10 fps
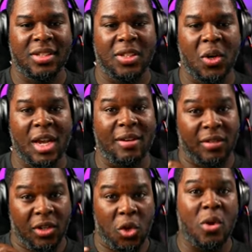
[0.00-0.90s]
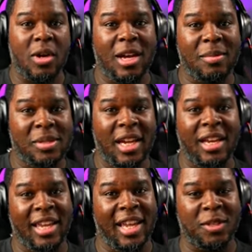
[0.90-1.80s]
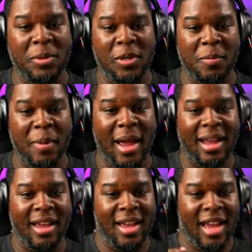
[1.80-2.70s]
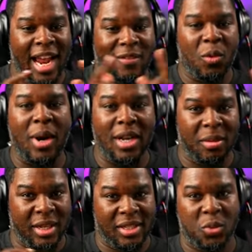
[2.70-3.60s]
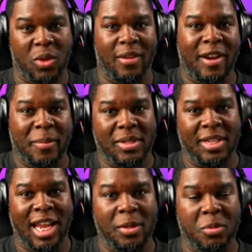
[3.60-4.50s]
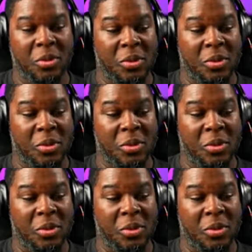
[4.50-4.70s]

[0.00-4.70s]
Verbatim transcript: So if Laurel comes in and gets pulled back, every one of them gets a 25% damage